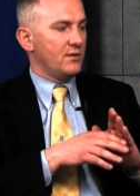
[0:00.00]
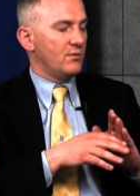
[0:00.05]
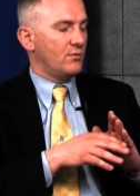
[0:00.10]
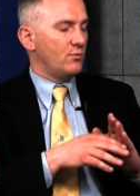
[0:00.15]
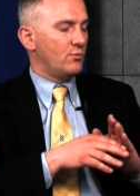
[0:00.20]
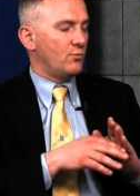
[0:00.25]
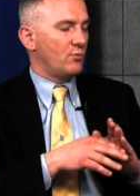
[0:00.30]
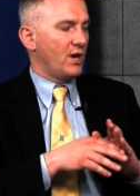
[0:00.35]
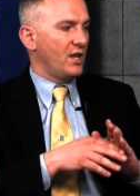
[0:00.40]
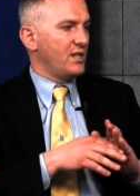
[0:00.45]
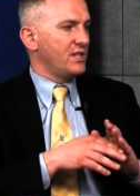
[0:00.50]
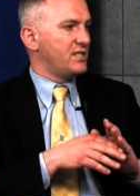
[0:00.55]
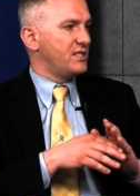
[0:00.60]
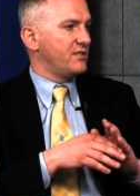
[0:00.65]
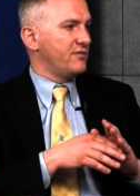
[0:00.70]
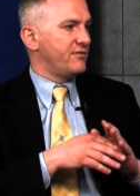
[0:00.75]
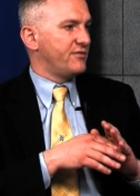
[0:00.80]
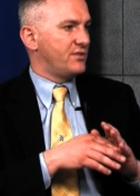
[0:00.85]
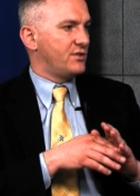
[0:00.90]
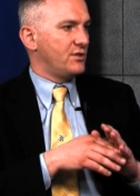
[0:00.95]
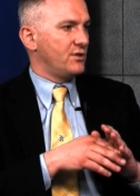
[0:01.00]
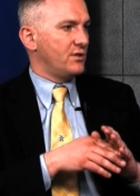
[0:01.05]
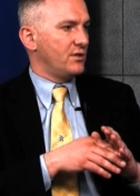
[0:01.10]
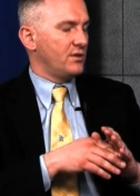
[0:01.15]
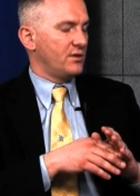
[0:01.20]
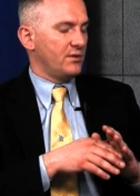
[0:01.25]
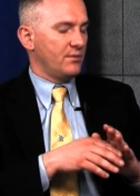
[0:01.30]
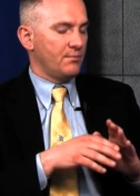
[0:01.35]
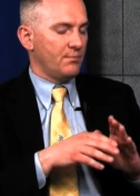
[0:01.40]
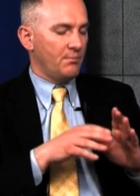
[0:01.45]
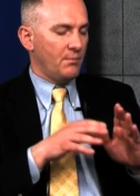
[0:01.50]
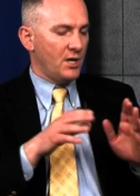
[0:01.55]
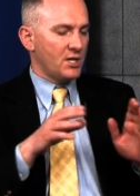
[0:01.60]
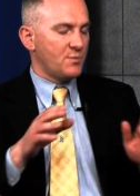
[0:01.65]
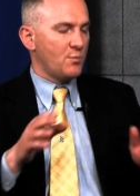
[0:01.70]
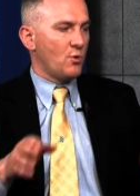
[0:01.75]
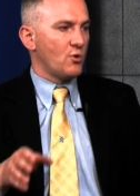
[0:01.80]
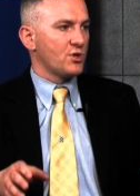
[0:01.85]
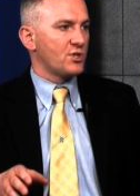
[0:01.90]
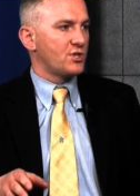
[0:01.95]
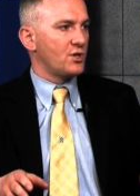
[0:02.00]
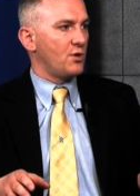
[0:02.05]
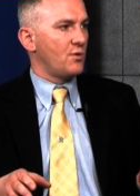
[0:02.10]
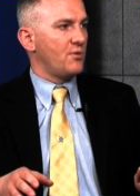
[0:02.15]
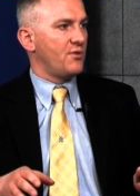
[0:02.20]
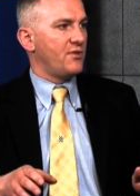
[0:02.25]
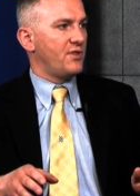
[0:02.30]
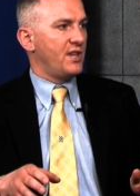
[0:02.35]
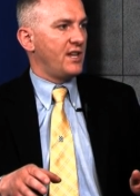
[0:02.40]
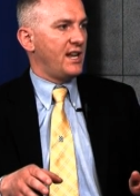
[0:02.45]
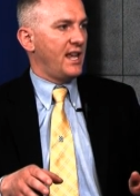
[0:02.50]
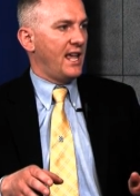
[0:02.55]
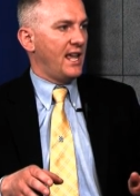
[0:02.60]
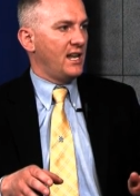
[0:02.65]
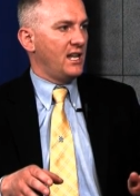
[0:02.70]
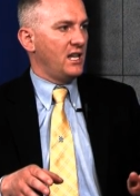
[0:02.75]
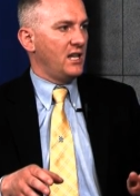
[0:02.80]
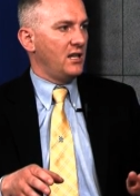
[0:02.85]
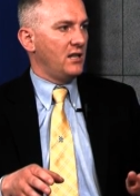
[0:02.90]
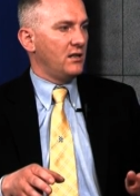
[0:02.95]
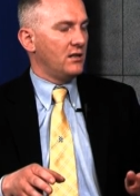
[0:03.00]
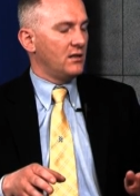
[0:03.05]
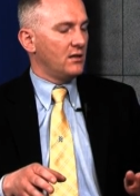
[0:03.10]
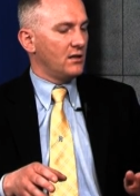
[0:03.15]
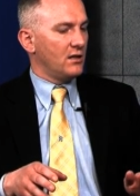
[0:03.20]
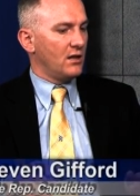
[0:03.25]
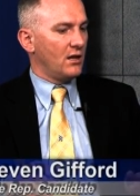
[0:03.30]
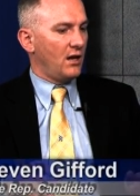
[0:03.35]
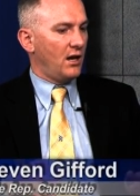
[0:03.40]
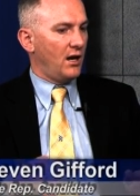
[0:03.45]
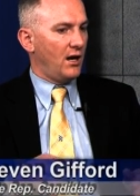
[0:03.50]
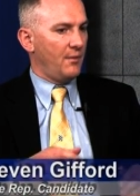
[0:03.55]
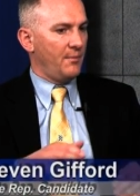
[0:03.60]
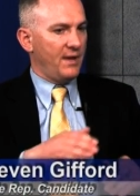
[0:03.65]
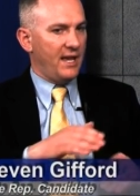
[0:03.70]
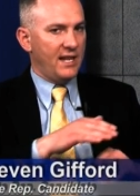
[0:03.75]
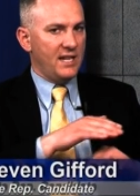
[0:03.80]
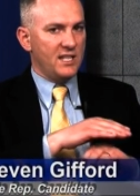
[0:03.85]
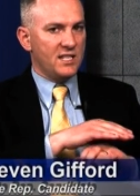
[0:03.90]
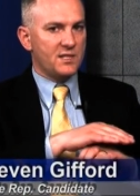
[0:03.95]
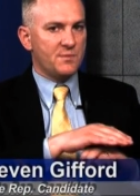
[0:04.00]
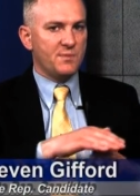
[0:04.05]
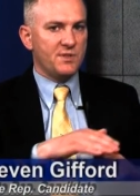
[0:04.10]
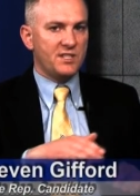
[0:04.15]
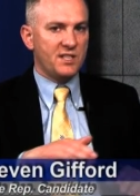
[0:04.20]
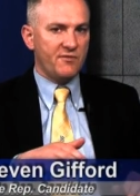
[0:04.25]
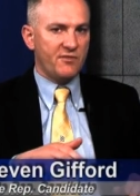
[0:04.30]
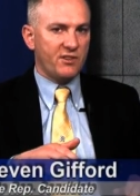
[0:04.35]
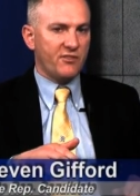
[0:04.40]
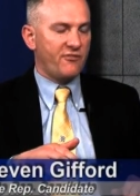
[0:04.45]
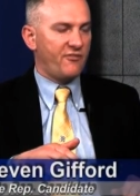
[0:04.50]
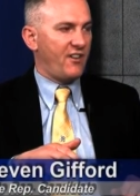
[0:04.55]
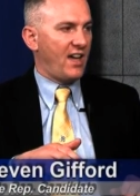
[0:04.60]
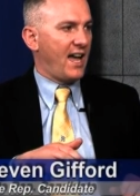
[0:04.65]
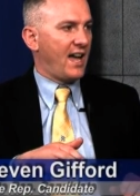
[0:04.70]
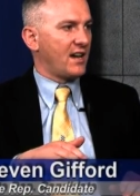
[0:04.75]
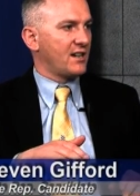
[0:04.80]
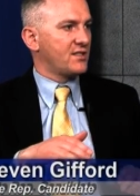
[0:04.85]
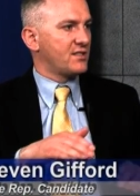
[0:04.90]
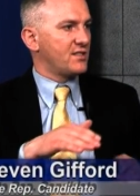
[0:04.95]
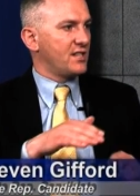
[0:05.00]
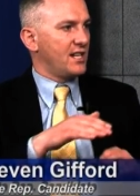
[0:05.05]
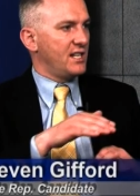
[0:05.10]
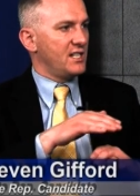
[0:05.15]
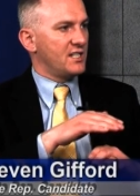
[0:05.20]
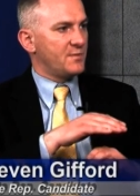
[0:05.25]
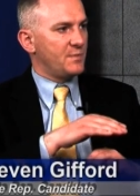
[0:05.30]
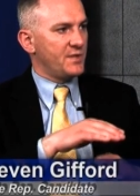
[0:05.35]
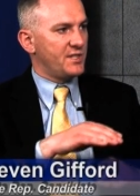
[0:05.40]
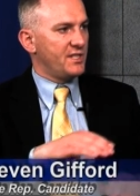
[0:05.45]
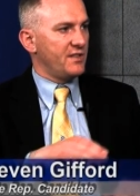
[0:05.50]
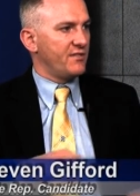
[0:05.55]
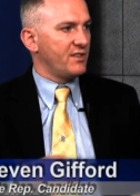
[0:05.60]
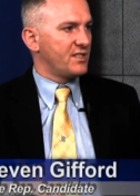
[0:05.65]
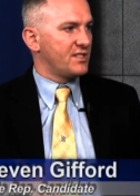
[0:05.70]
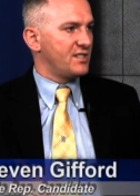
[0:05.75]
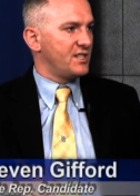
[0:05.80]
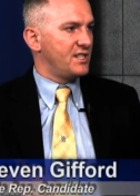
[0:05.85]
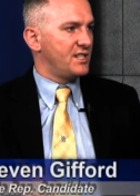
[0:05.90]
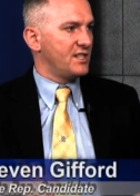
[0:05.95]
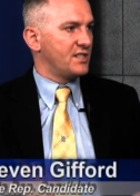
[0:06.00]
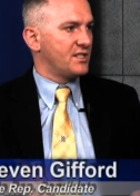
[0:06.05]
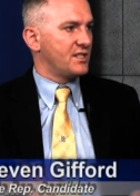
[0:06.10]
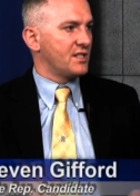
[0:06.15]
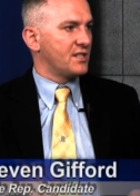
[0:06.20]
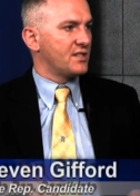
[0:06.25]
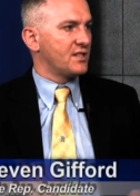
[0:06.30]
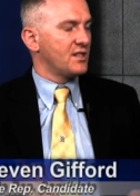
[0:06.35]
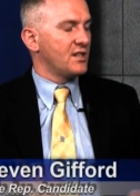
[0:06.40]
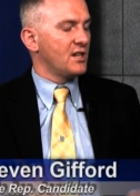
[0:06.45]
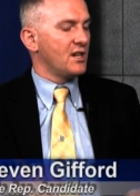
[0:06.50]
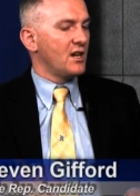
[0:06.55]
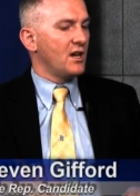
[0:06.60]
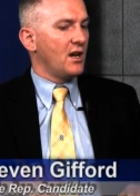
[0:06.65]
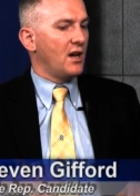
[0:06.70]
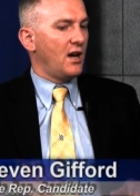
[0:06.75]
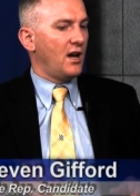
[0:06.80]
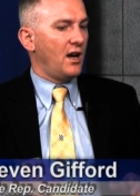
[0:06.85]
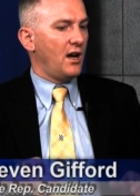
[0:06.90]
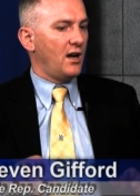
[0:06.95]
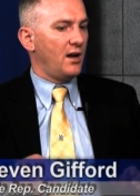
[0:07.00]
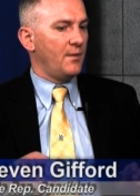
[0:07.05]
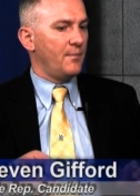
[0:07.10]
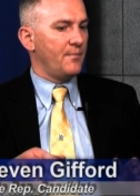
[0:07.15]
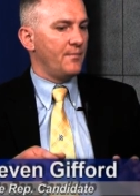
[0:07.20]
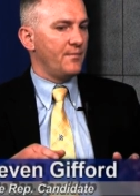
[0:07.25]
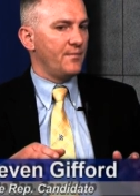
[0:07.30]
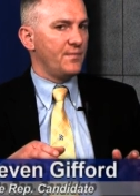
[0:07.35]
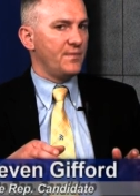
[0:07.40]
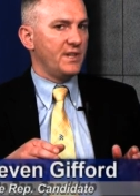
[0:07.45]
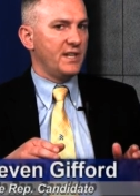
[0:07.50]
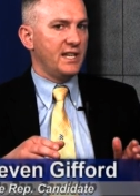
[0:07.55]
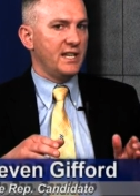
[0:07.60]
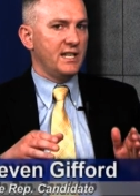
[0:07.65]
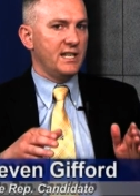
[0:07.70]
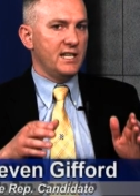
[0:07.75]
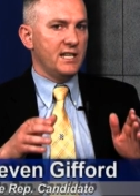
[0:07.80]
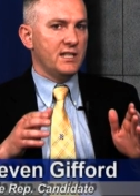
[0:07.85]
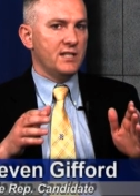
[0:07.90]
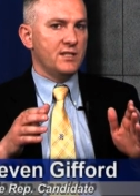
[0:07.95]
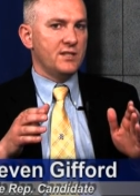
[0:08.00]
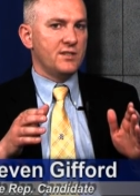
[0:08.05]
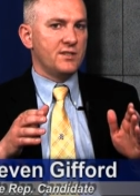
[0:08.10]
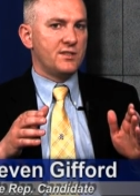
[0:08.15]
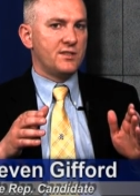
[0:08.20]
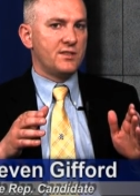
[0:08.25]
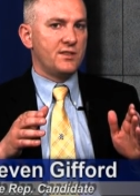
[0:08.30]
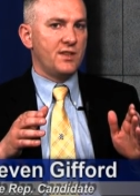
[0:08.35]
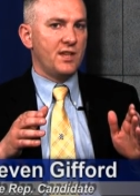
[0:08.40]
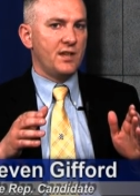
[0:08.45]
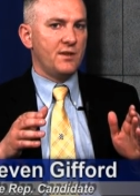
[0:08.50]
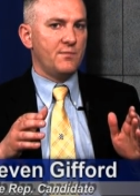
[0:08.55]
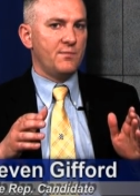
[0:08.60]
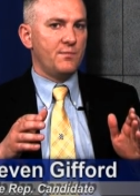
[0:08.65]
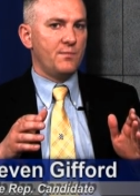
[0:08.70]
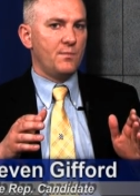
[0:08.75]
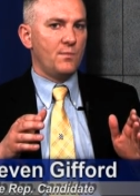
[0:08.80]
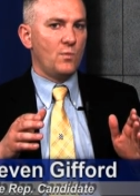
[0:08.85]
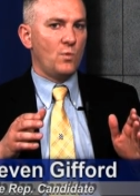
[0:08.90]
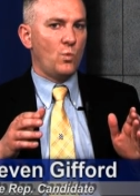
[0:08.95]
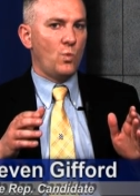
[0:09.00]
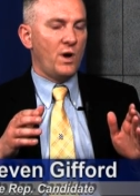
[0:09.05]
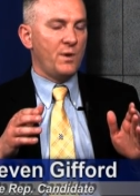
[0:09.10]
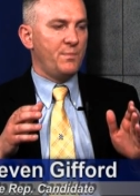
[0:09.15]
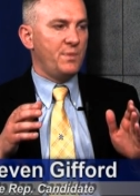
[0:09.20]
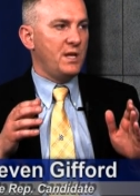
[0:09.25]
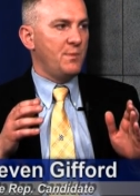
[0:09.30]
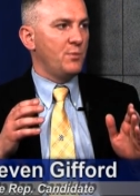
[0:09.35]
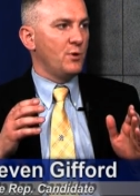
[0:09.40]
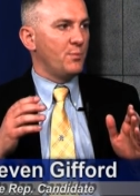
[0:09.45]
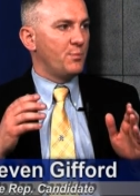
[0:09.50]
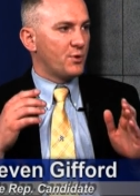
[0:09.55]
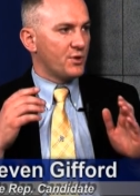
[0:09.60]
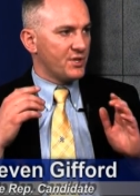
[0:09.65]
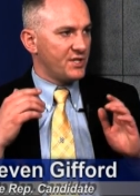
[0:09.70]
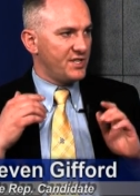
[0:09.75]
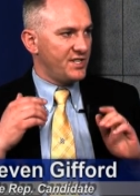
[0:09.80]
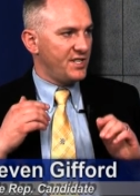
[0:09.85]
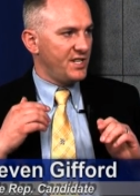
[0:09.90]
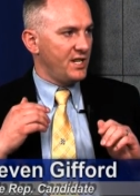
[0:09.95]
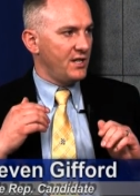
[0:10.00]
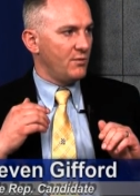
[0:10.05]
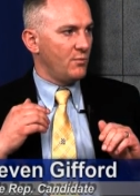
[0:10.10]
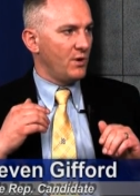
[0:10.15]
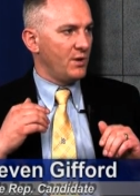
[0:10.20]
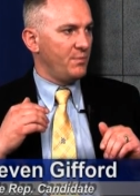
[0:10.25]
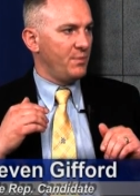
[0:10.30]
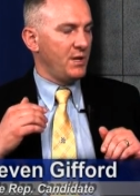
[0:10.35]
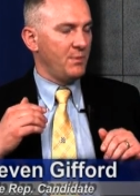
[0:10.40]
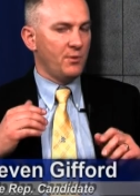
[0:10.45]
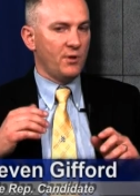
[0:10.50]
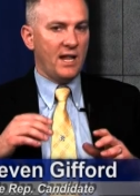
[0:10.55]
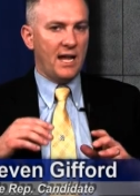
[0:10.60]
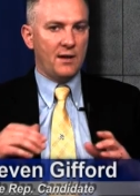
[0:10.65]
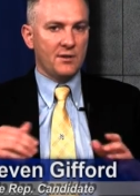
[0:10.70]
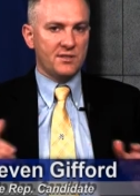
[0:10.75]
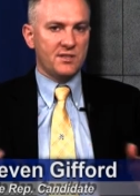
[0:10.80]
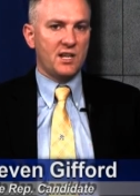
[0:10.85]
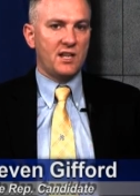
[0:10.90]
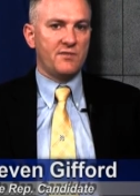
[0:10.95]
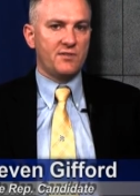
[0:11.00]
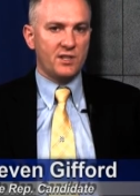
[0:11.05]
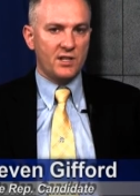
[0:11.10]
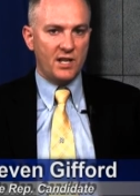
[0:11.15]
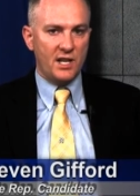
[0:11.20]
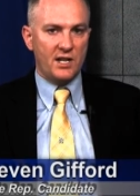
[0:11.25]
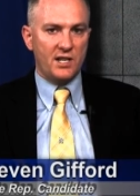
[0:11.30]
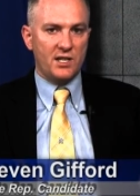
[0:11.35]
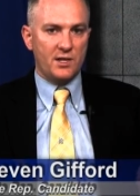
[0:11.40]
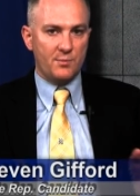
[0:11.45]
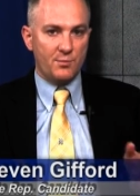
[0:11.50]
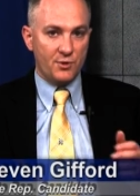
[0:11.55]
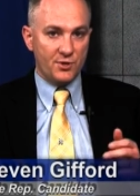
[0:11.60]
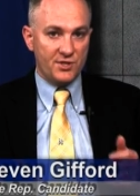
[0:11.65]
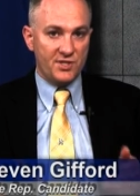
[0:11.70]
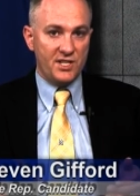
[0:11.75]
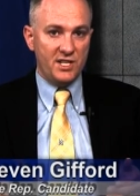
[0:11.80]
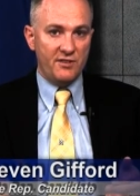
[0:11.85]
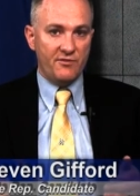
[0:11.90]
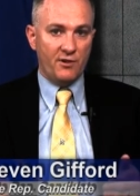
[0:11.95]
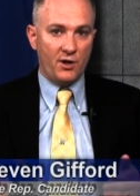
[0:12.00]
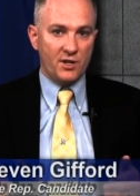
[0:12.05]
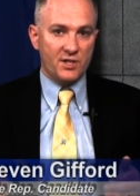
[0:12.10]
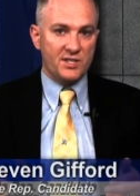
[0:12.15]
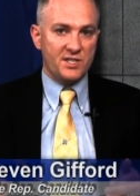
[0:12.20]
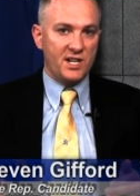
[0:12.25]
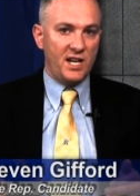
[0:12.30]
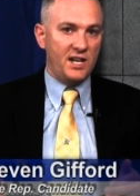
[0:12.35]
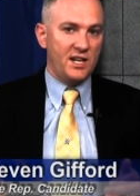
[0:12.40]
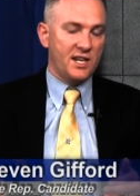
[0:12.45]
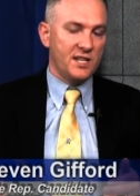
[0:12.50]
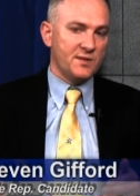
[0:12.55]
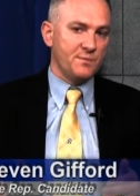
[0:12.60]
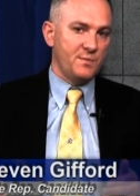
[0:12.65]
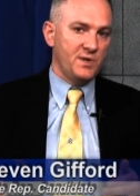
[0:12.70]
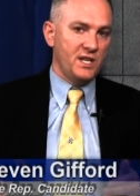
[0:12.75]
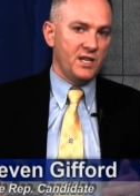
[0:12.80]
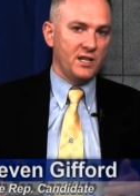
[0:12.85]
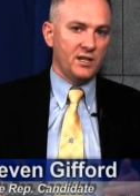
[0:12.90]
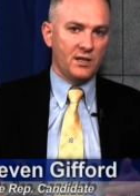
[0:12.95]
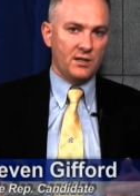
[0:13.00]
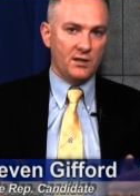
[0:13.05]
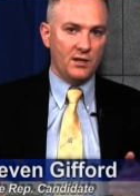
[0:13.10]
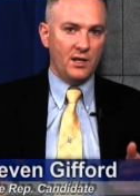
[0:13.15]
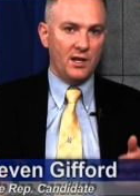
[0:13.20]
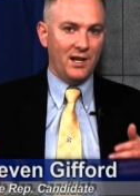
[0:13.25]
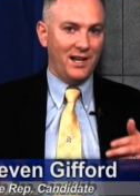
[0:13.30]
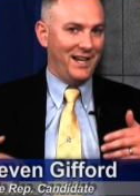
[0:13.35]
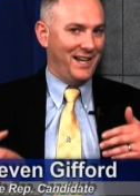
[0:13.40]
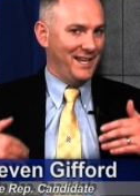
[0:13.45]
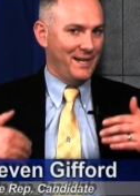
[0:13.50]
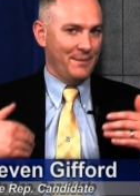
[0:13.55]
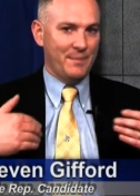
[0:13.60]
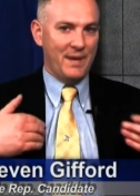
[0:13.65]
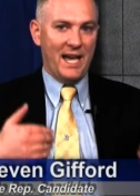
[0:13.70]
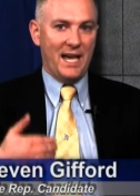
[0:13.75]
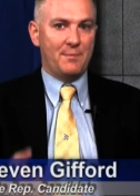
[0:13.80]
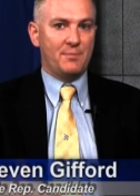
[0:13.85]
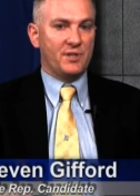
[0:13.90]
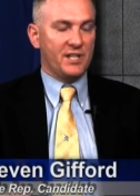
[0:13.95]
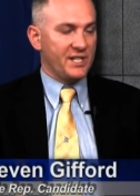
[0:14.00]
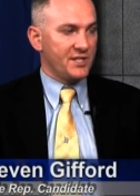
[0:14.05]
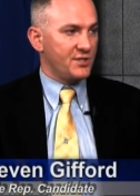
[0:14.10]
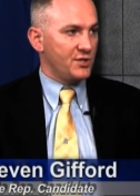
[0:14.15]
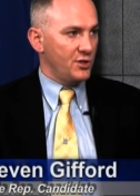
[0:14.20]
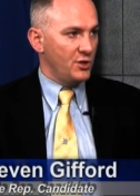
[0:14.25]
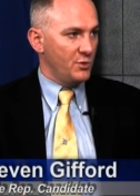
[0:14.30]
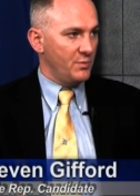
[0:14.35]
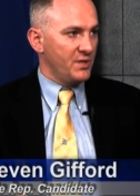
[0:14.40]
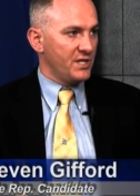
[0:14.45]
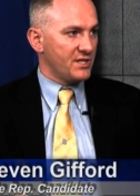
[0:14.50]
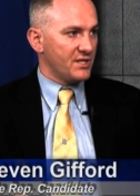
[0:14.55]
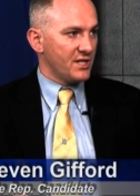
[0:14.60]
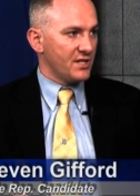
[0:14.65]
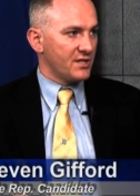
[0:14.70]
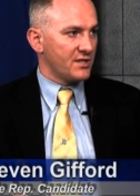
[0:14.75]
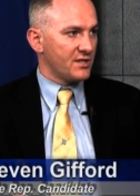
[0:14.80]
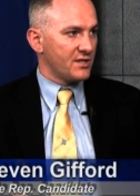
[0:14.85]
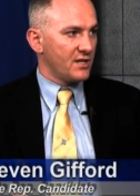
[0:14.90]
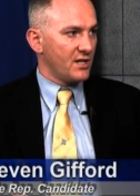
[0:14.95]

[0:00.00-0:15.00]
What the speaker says: relative to much more so than any specific facts, any specific statistics. It is that when people outside of Connecticut perceive our state as being a bad place to do business,